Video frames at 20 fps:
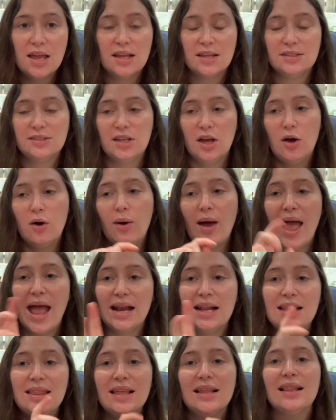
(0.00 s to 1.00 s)
So
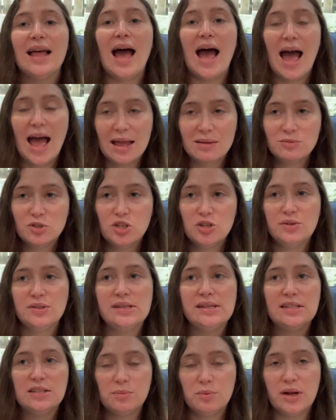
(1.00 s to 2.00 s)
anything that I'm
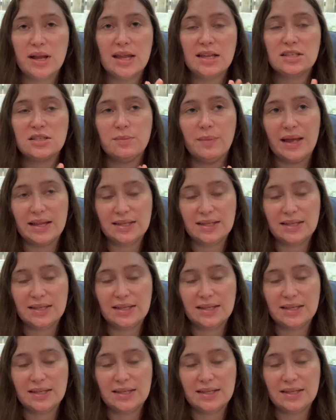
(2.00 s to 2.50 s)
choosing to bring into my